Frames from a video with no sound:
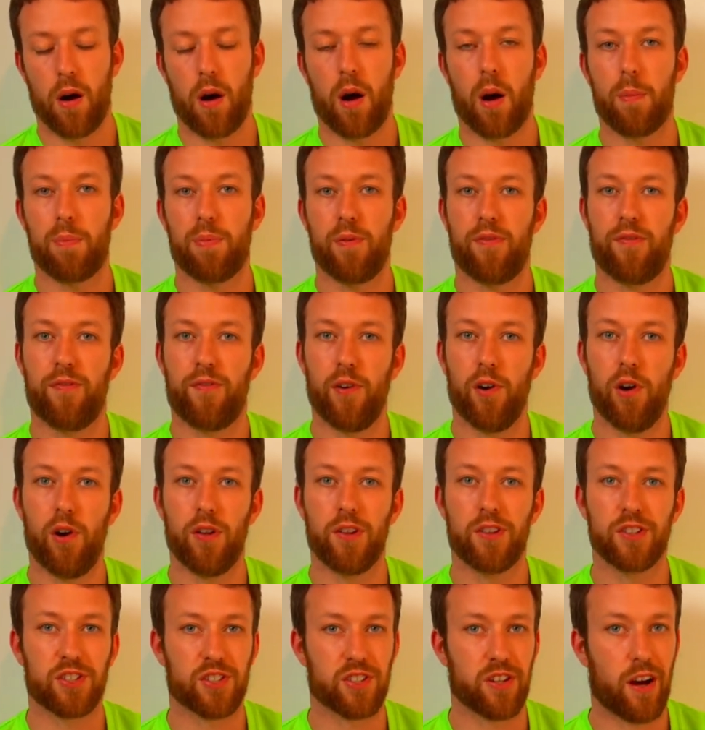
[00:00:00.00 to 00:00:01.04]
I prefer
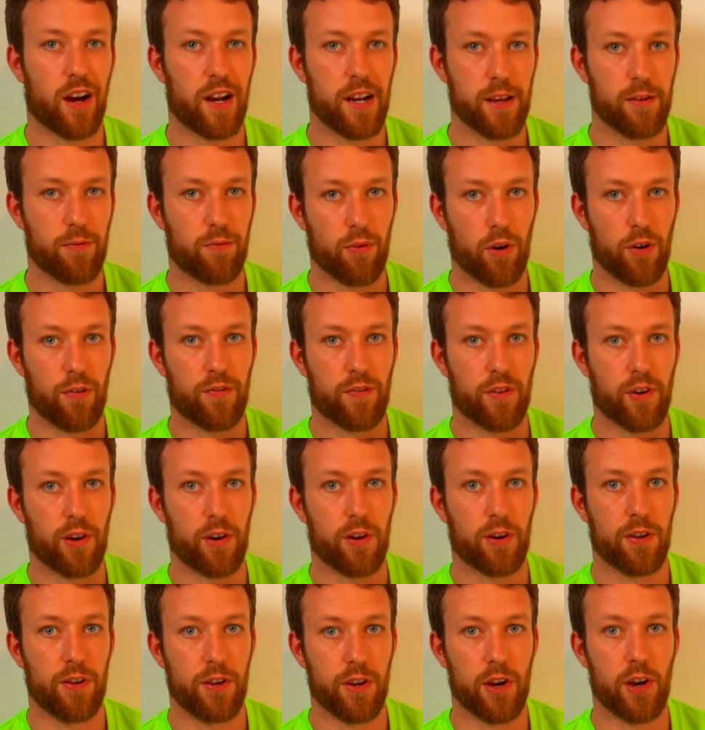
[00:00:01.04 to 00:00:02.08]
the slightly rougher
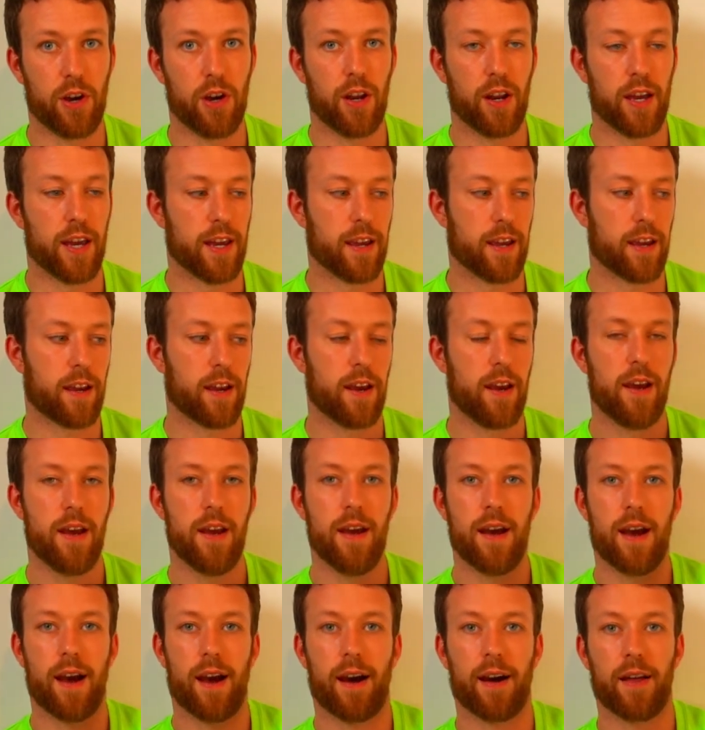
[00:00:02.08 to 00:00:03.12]
knurling,
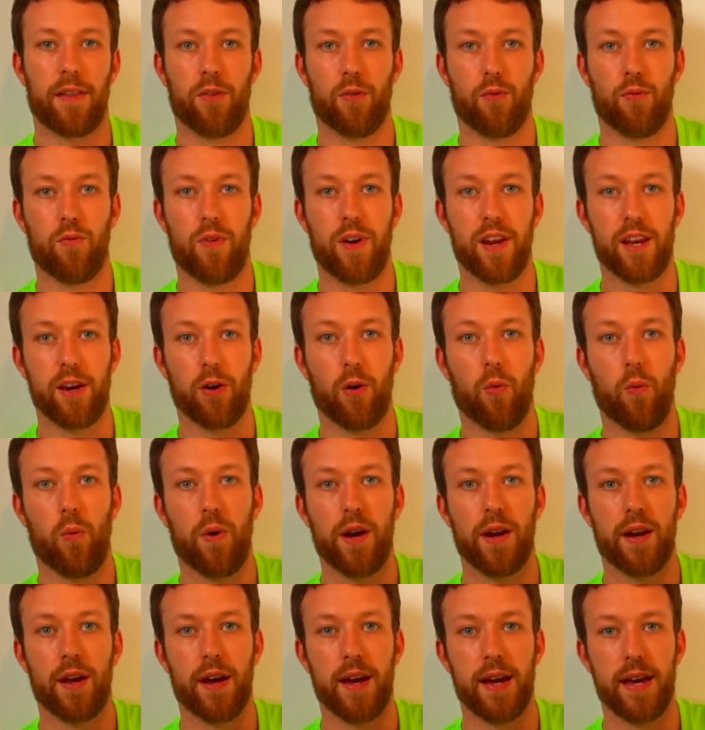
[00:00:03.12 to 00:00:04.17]
and the real
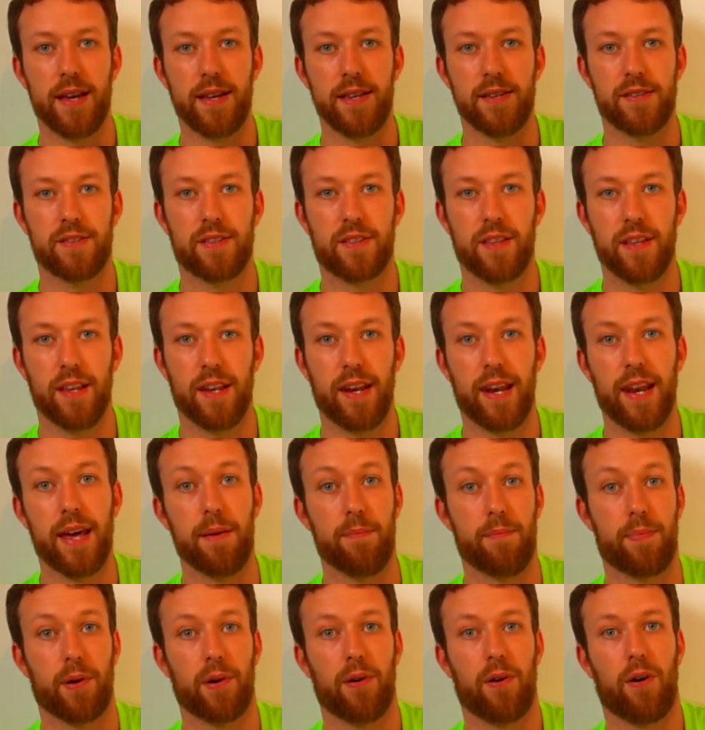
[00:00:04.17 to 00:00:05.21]
winner is the
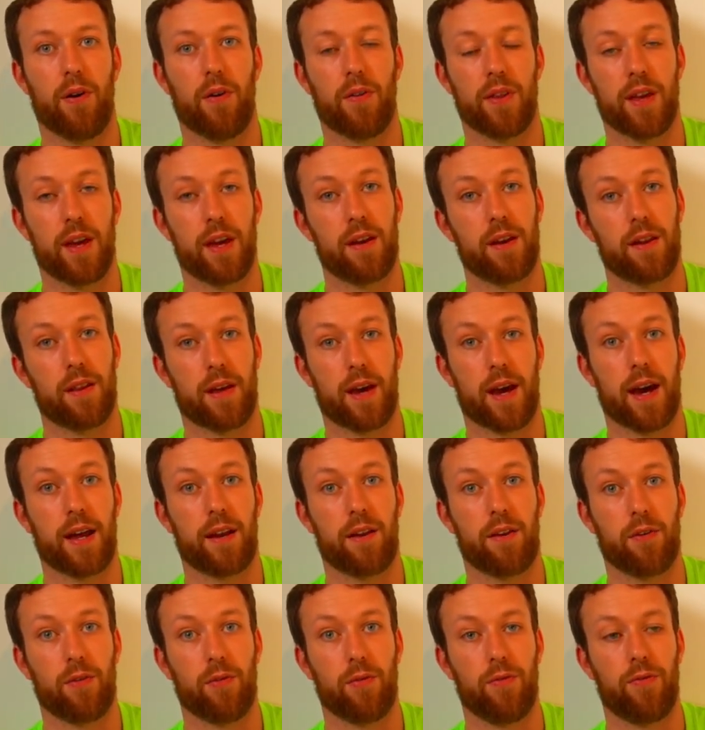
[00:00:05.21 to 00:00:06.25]
lip on the end of the
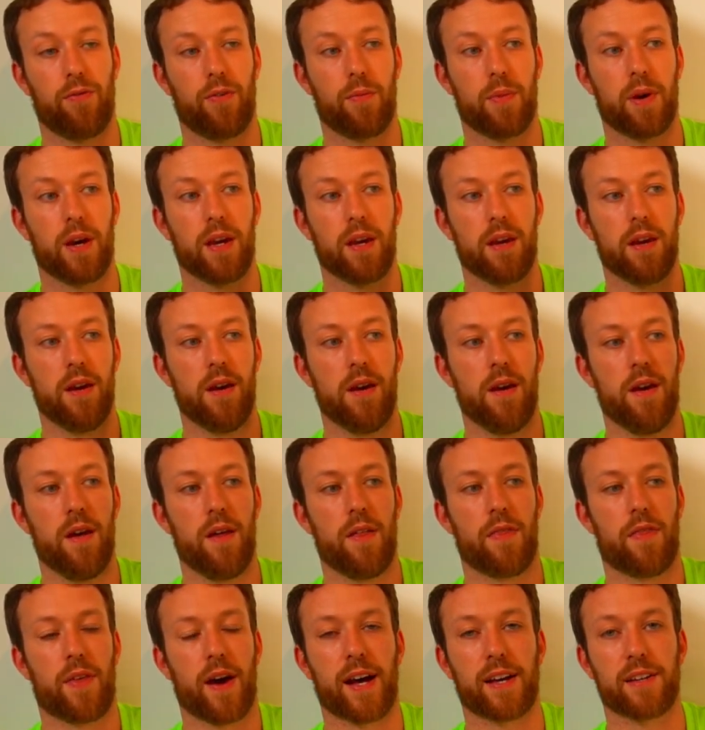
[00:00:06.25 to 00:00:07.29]
handle for me.
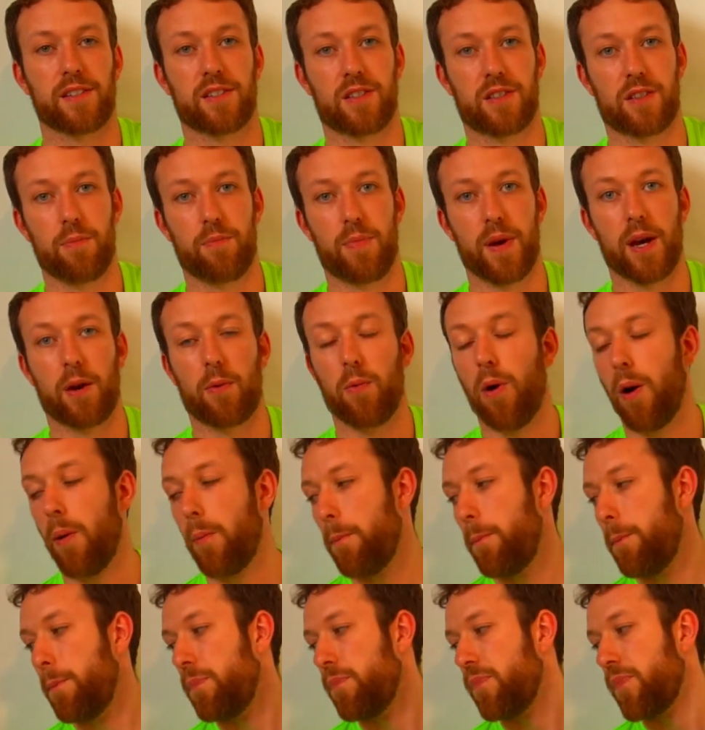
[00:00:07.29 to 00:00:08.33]
That's the big one,
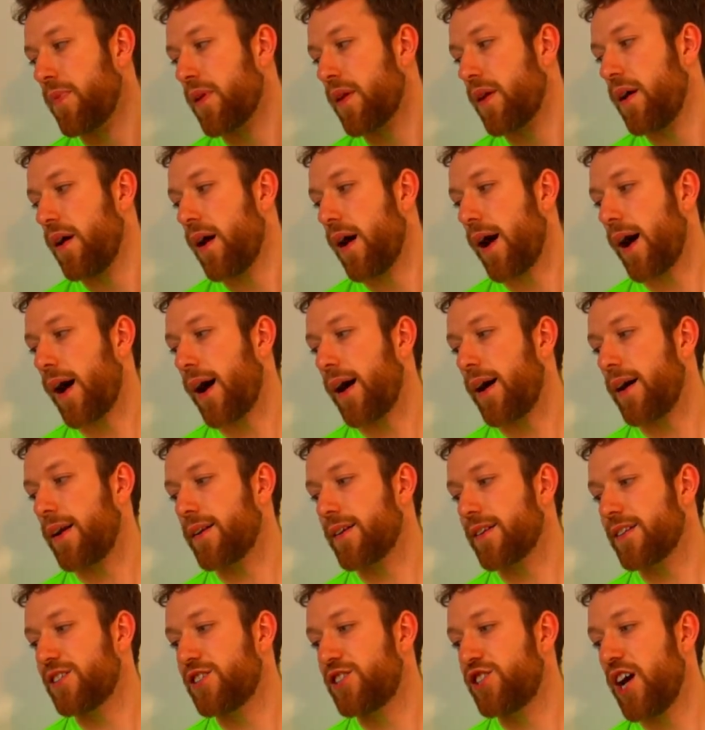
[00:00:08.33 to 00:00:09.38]

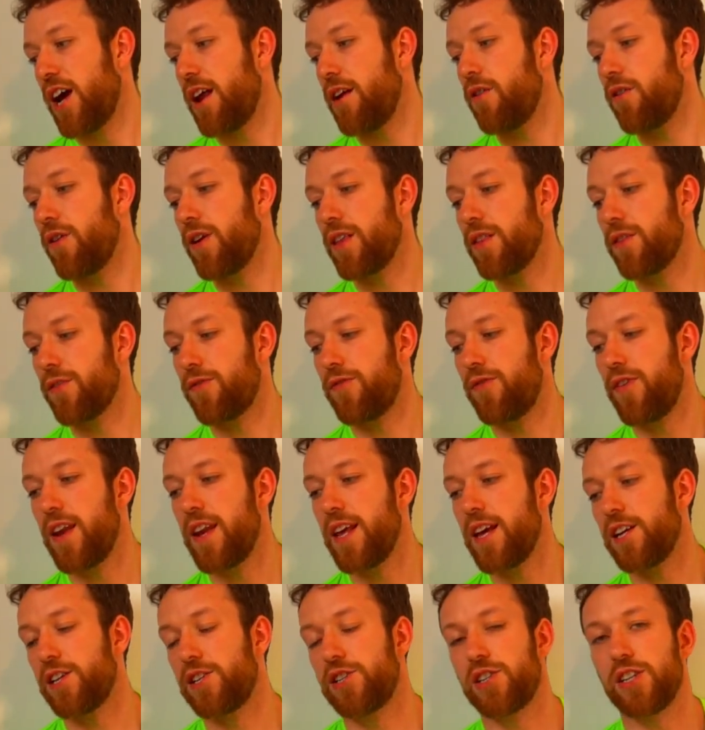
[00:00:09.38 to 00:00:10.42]
and generally the
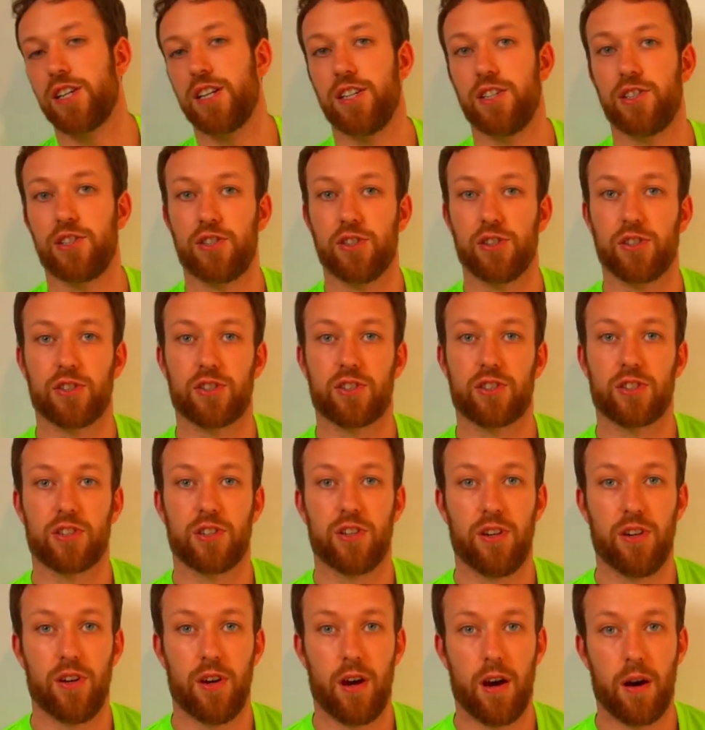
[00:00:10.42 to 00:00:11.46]
finish is just
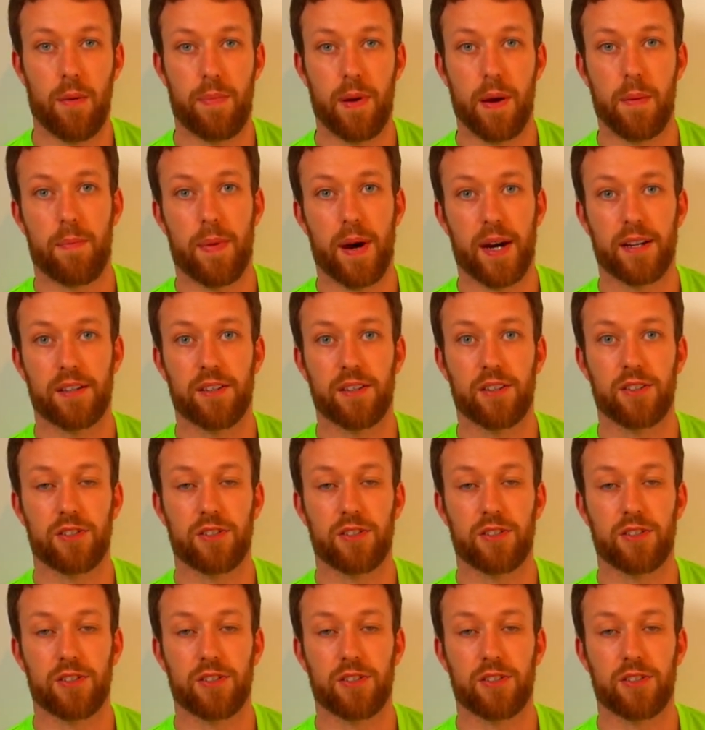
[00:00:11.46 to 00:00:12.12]
a bit better.